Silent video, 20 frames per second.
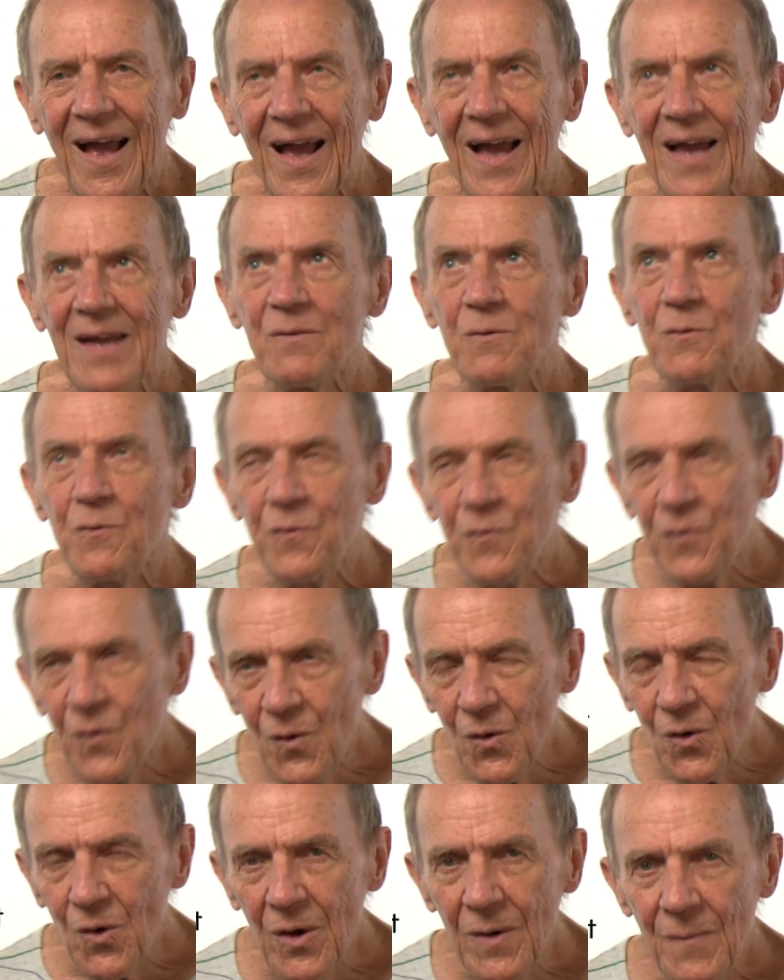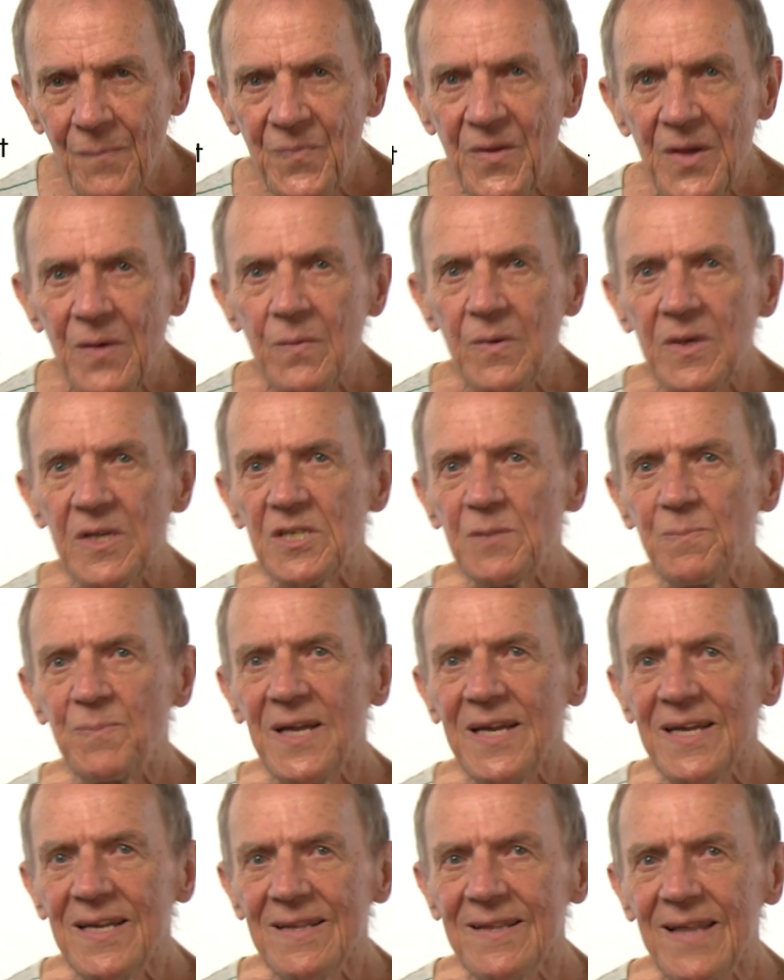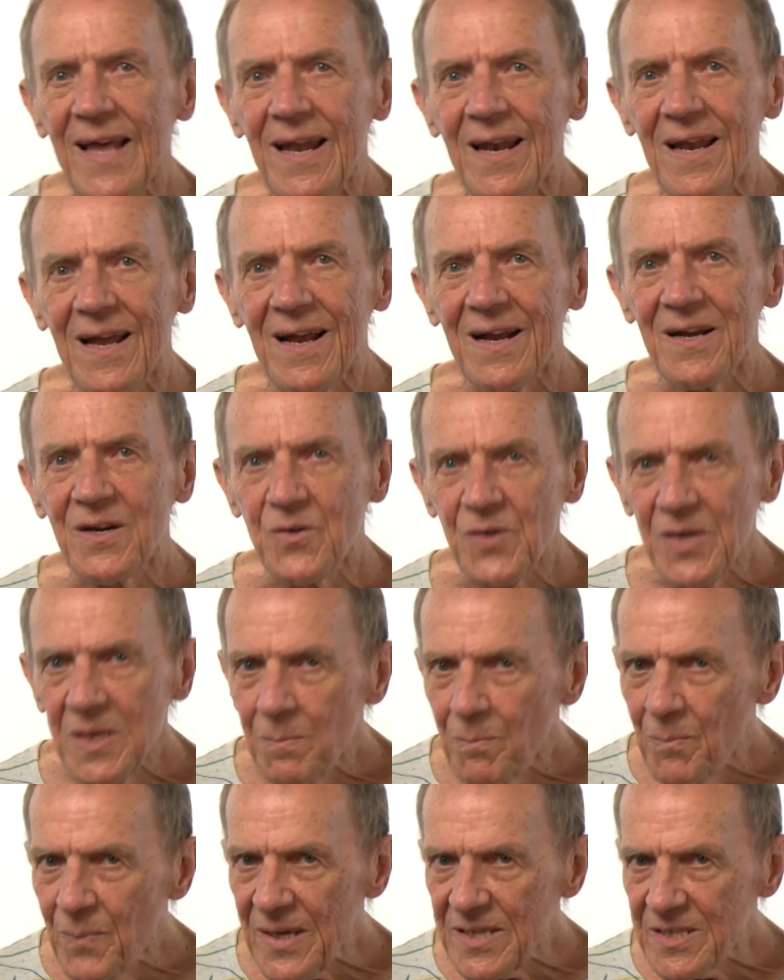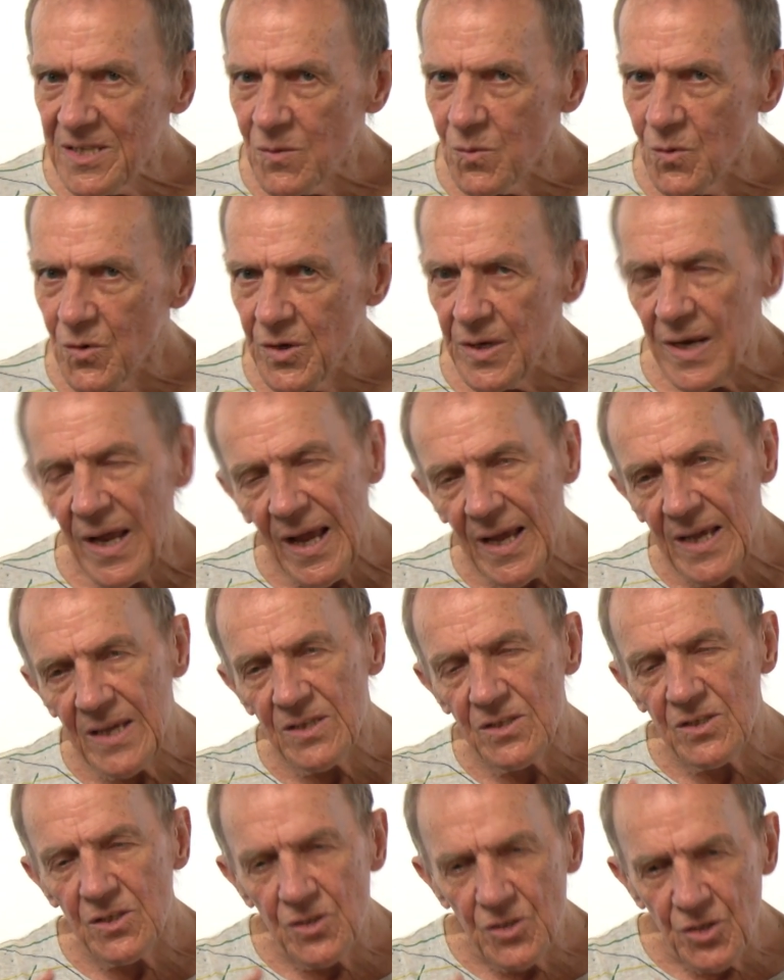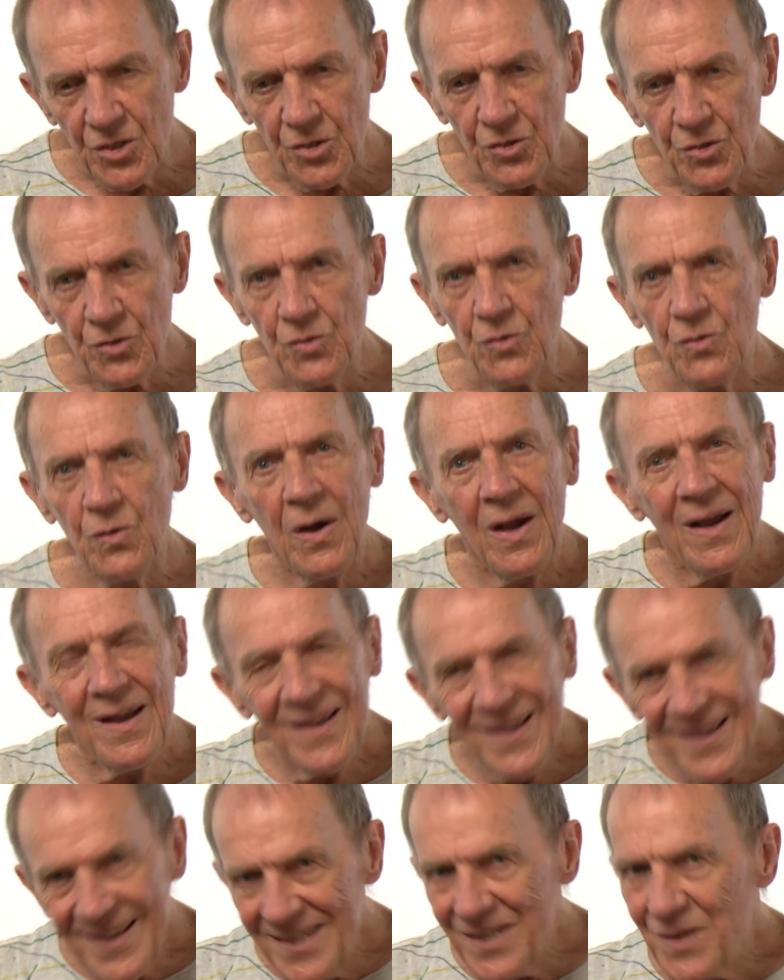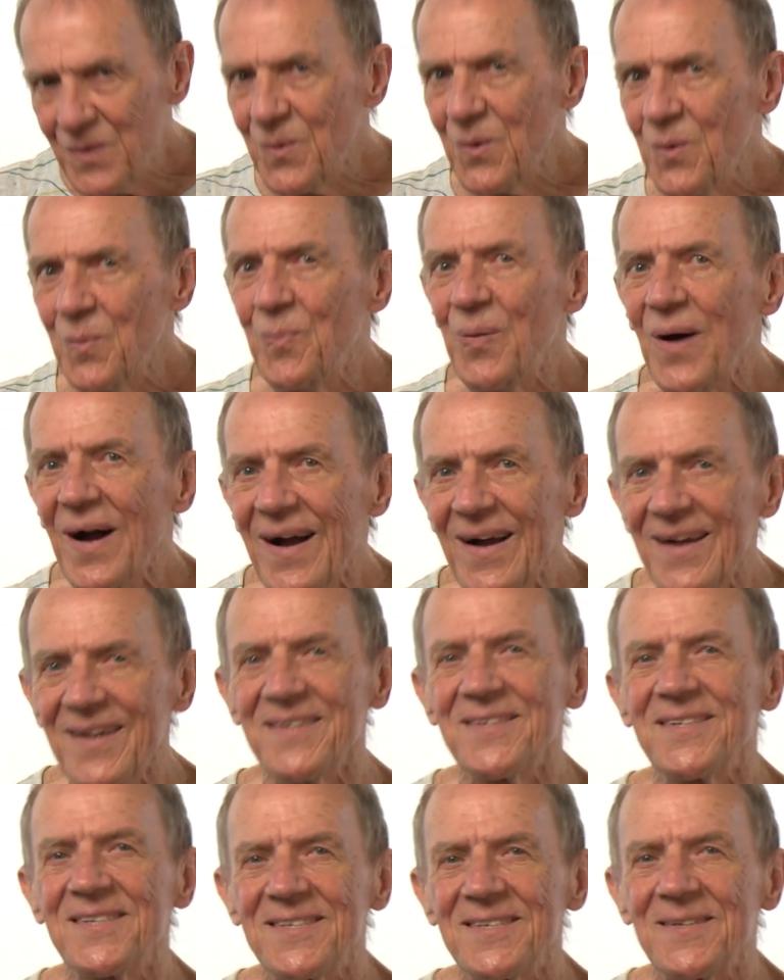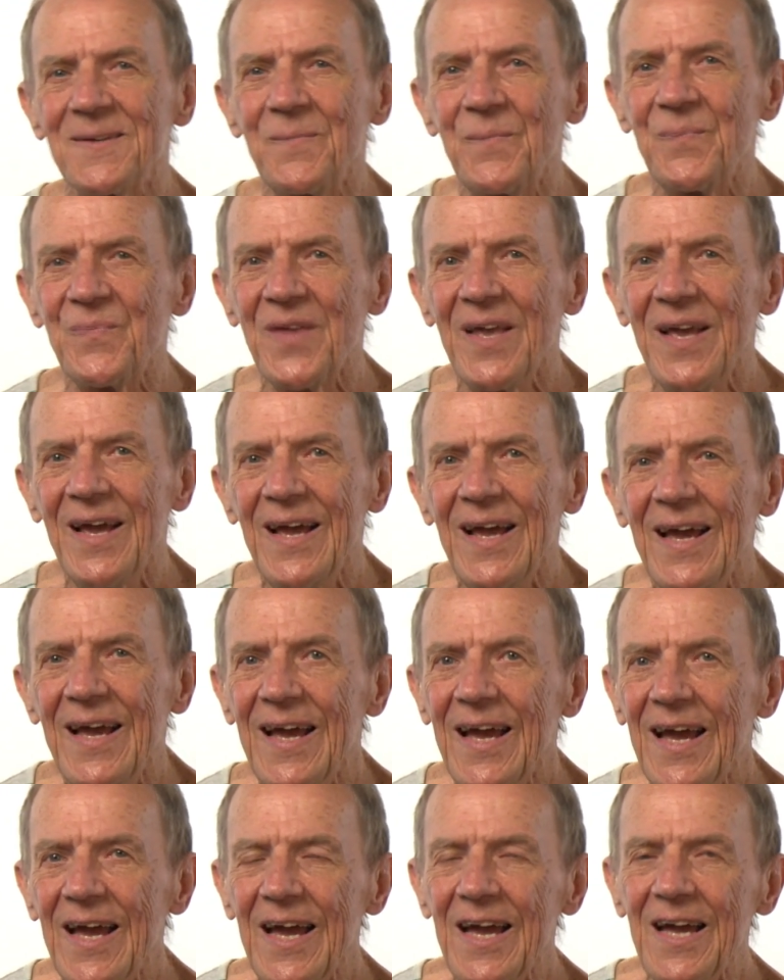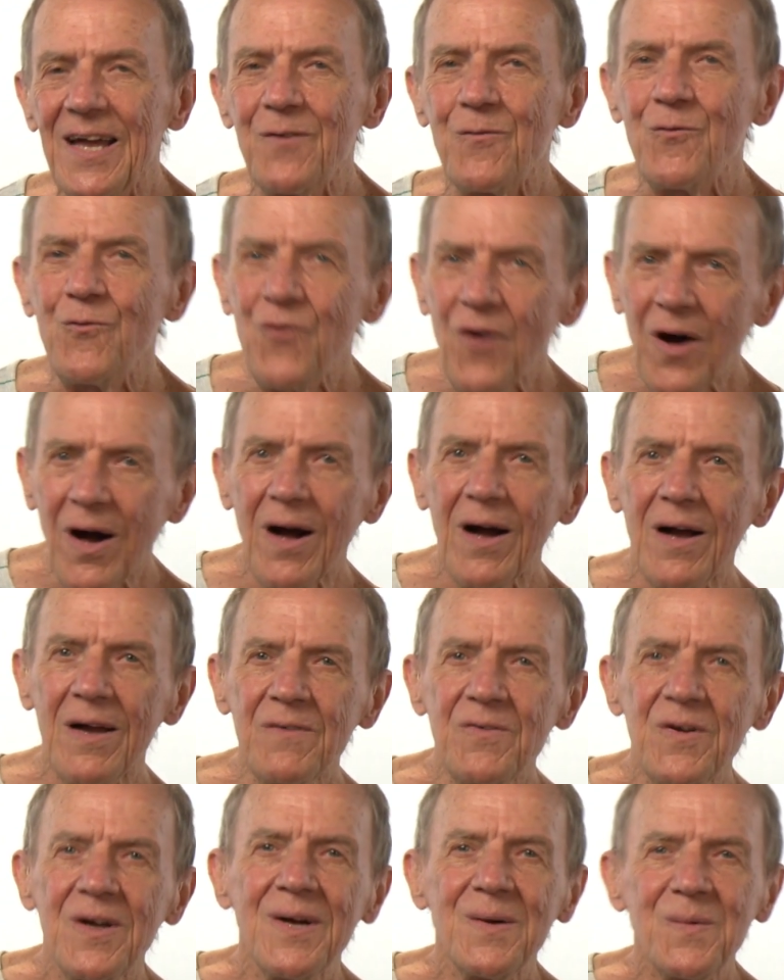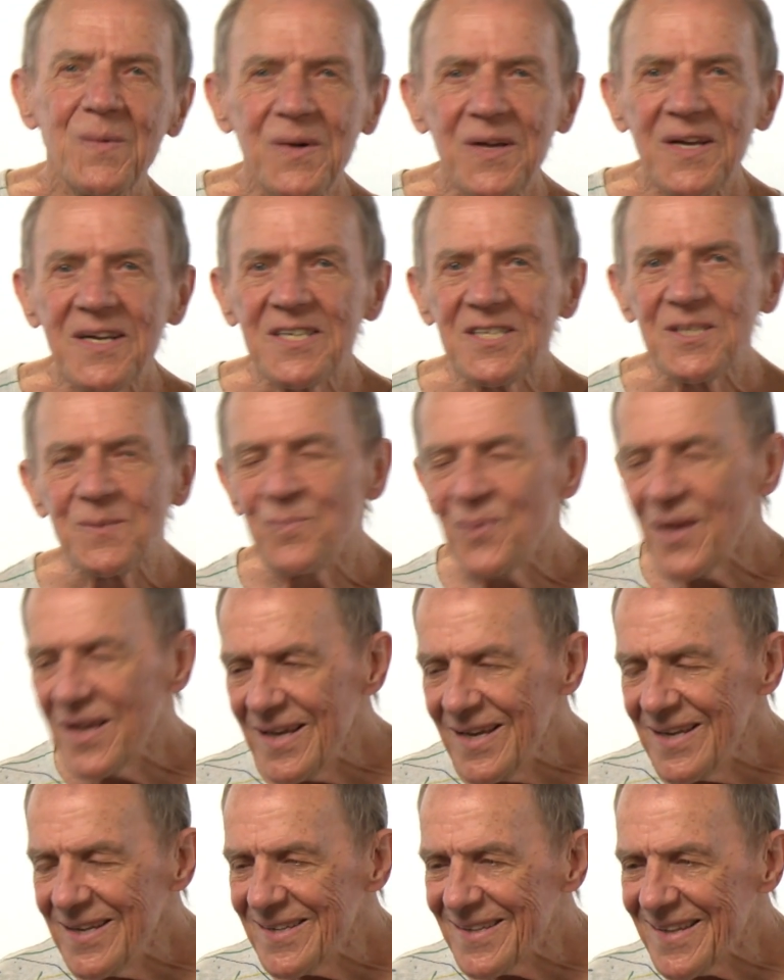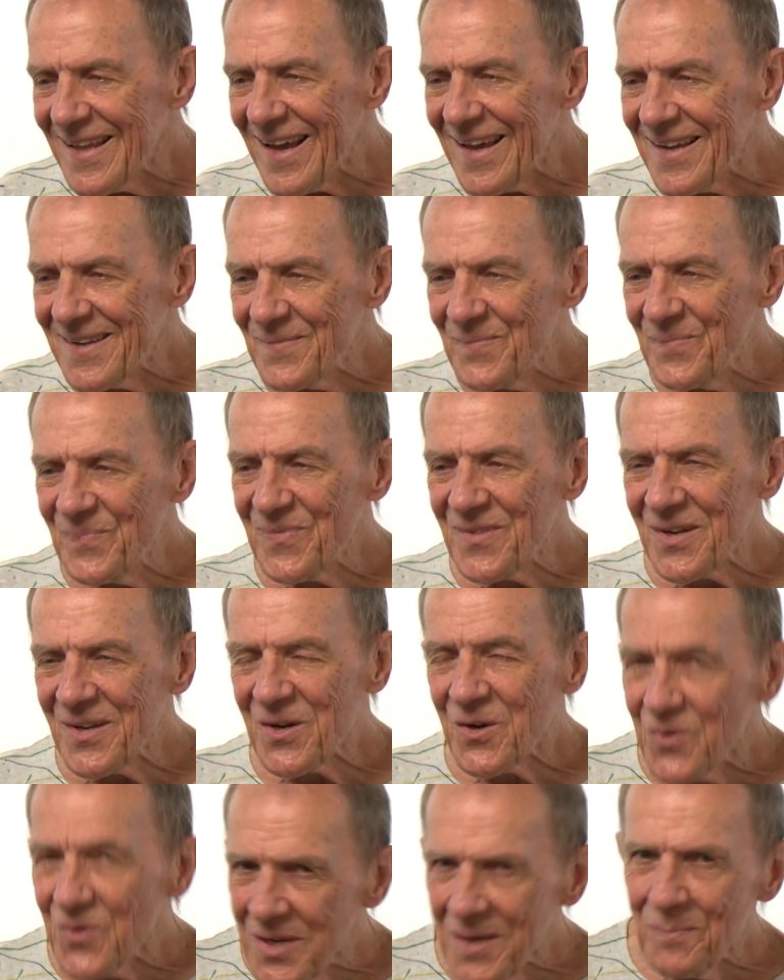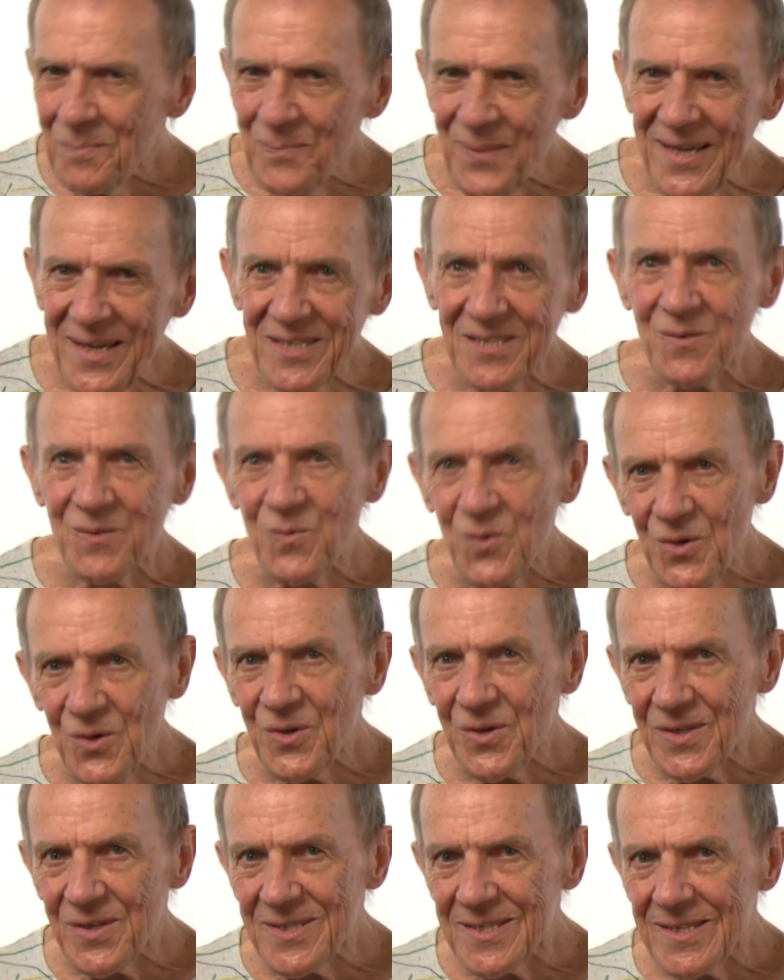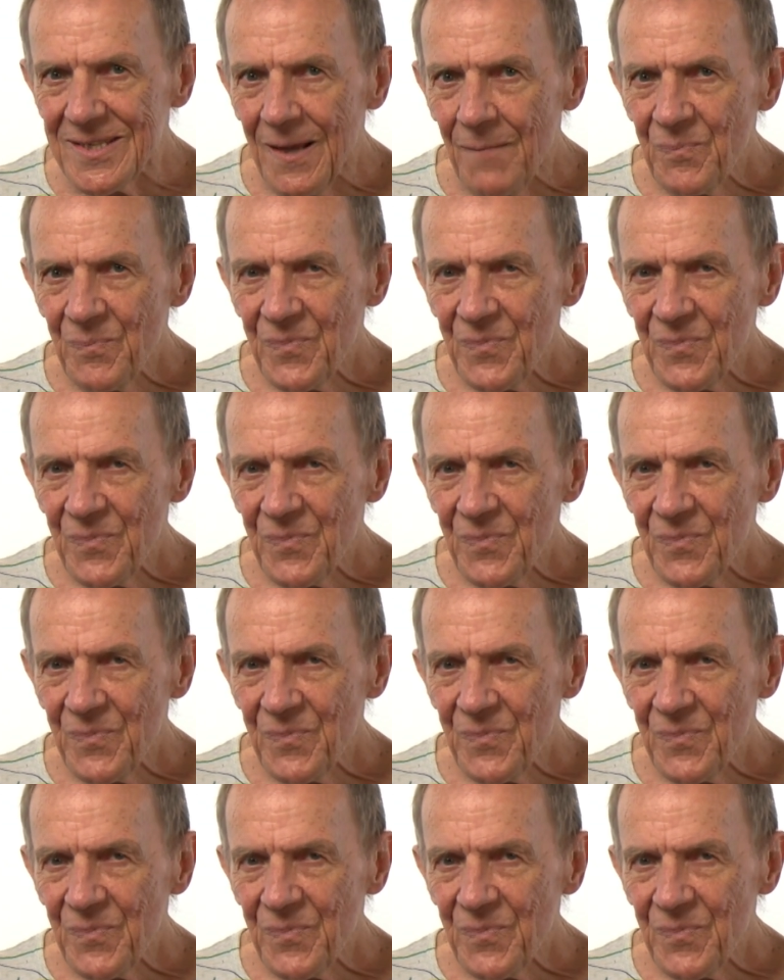and four, we explained that a Greek-based word has two equal parts. And five, we explained that Greek-based words